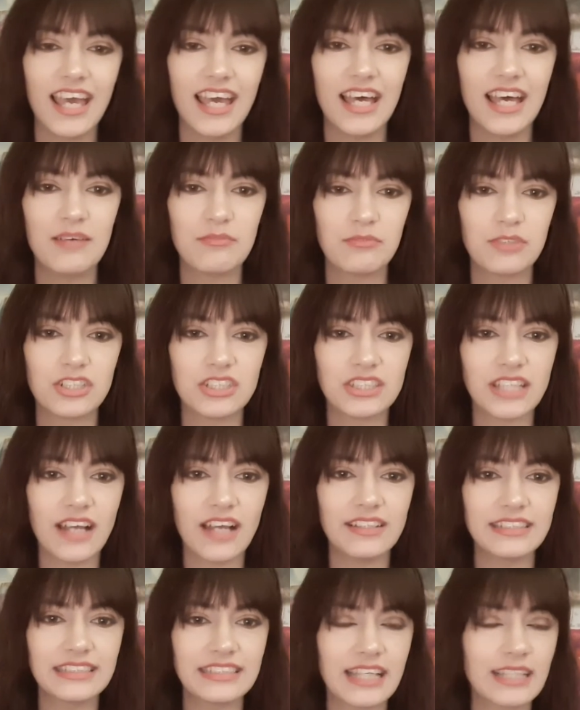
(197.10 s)
Which
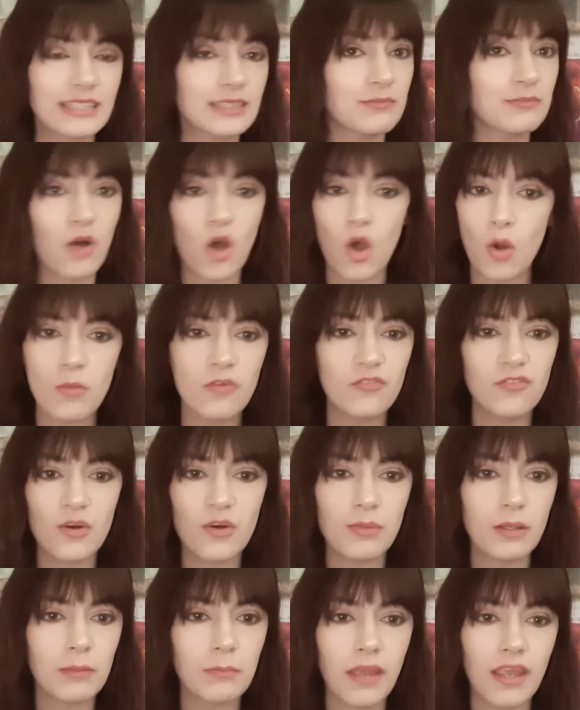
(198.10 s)
sounds like some
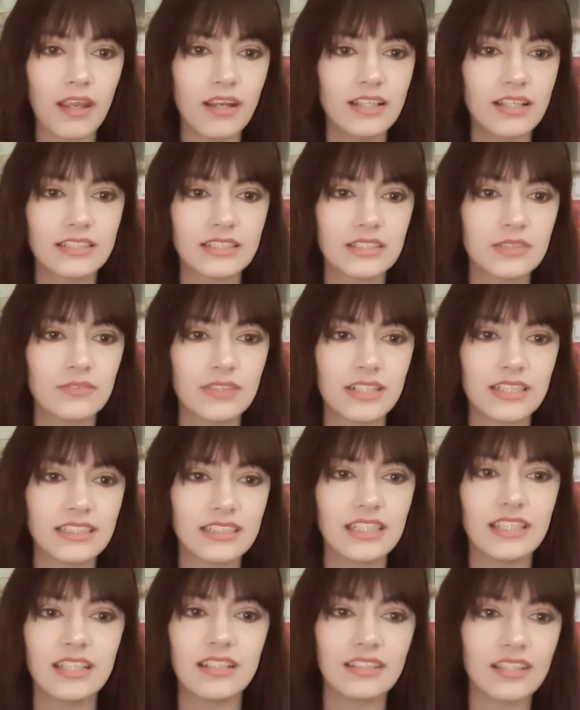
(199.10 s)
homophobic parents who want to
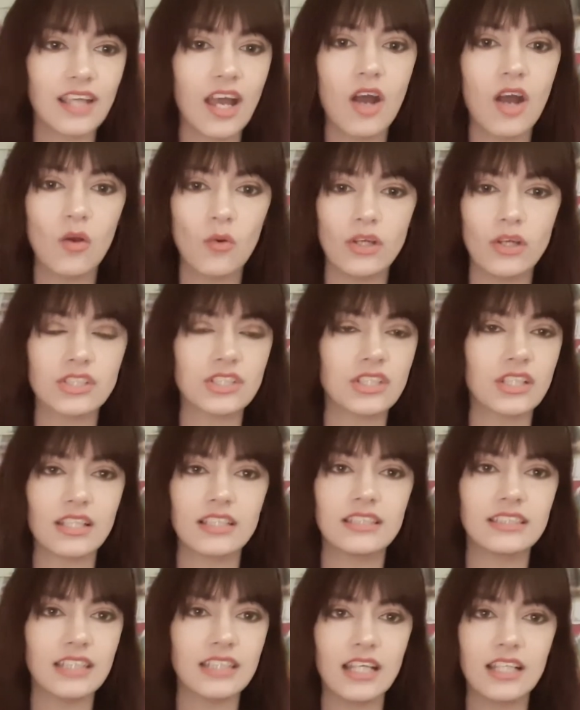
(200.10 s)
send their young, questioning
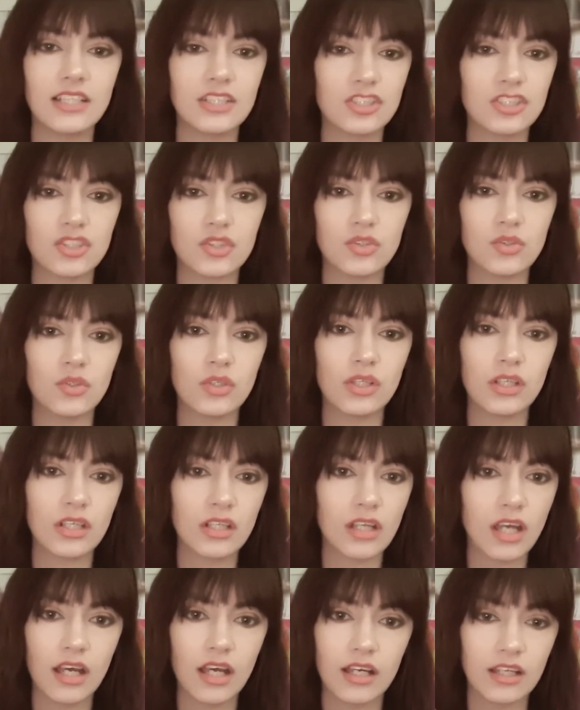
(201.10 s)
son to
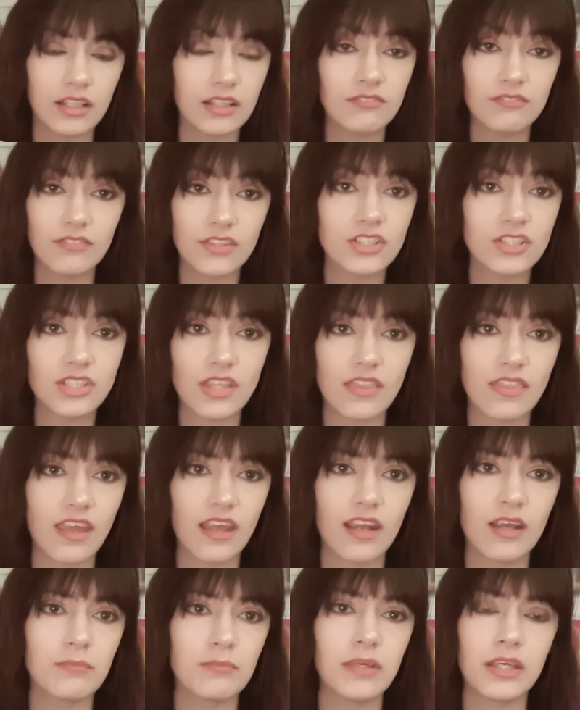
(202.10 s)
conversion
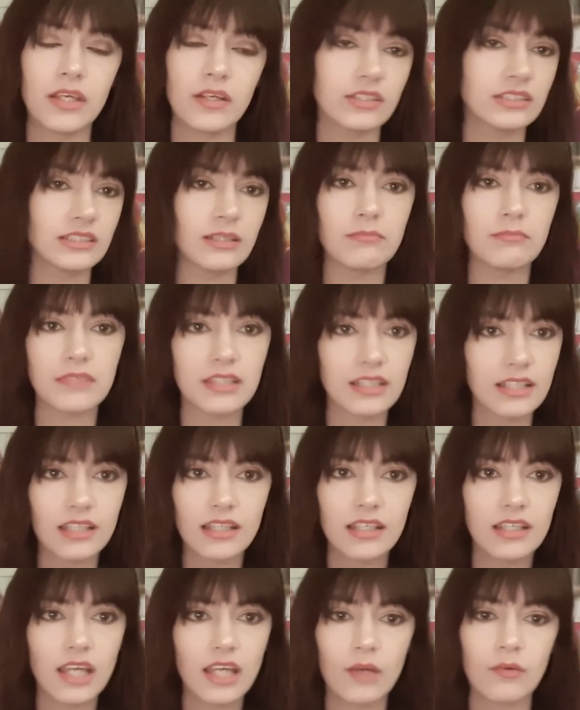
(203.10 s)
therapy or
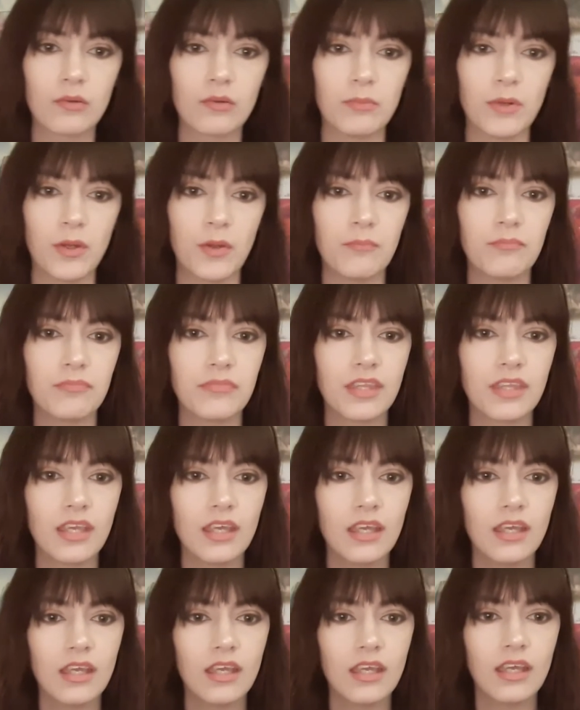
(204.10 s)
something equitable.
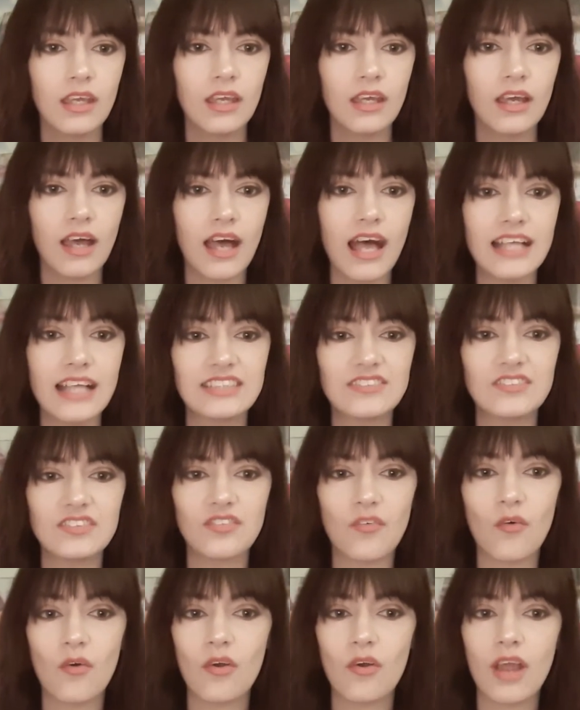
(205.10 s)
As
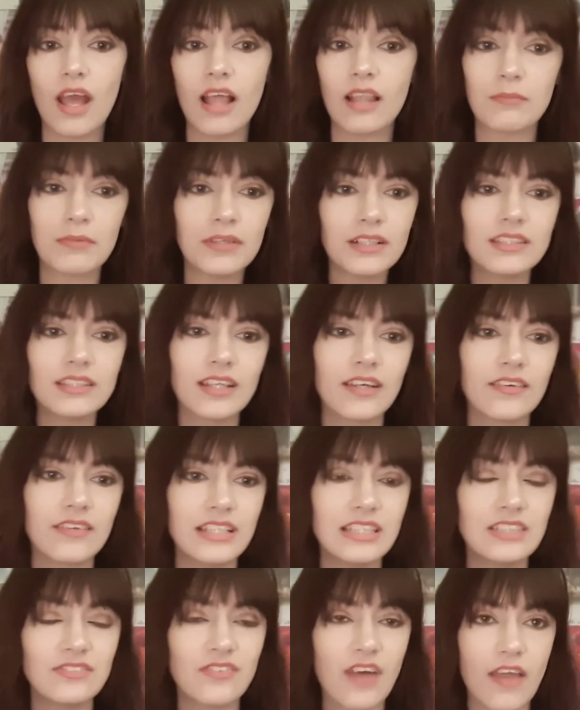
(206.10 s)
for Alberto,
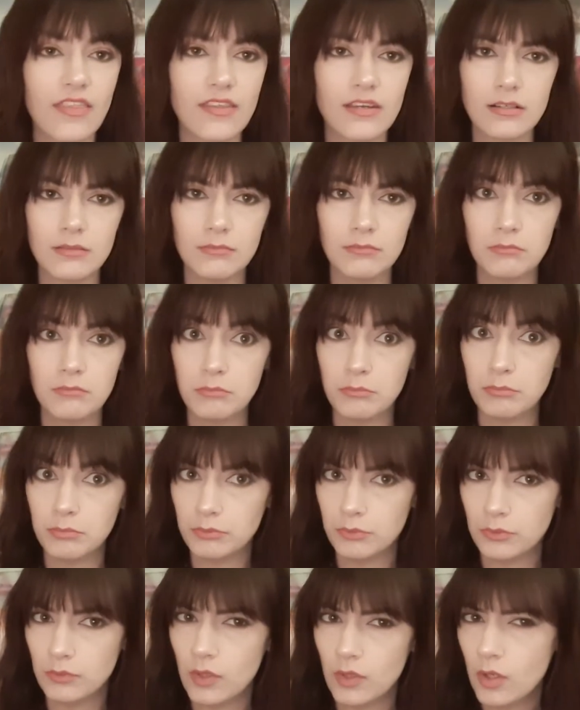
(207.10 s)
his father,
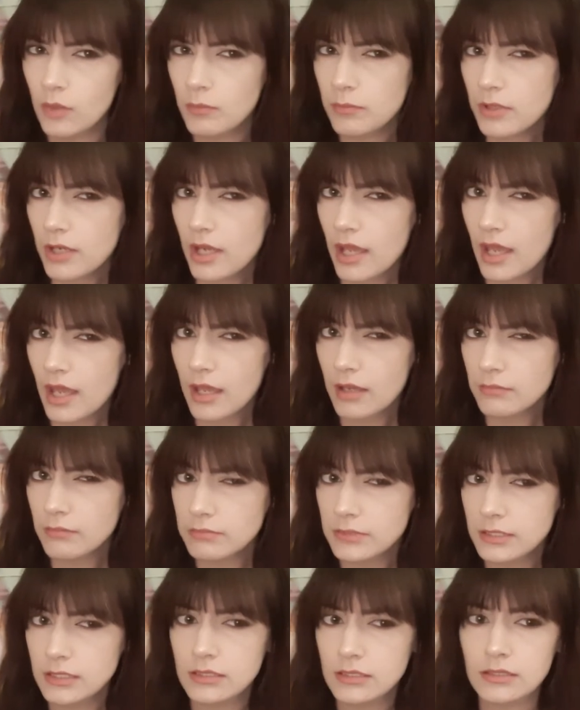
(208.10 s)
Bruno
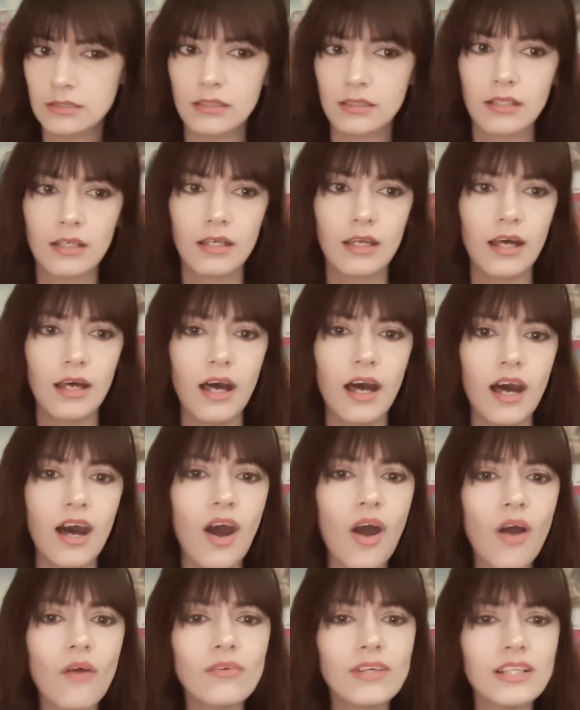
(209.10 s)
perhaps,
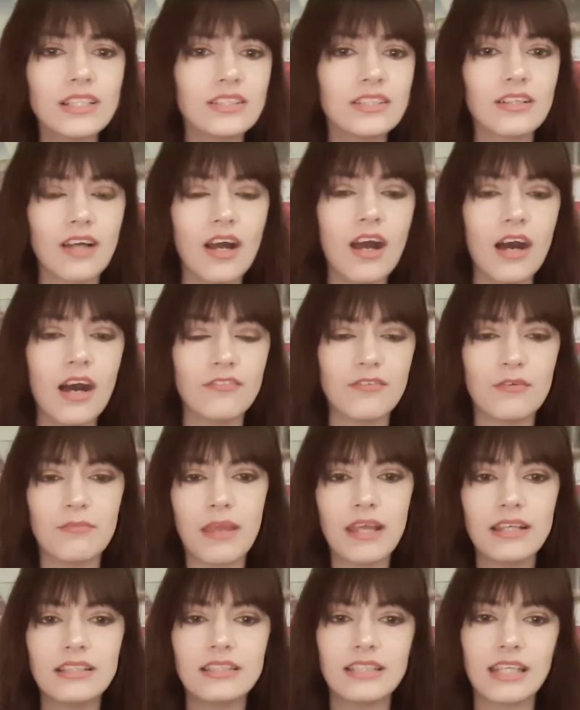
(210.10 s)
already took off, abandoning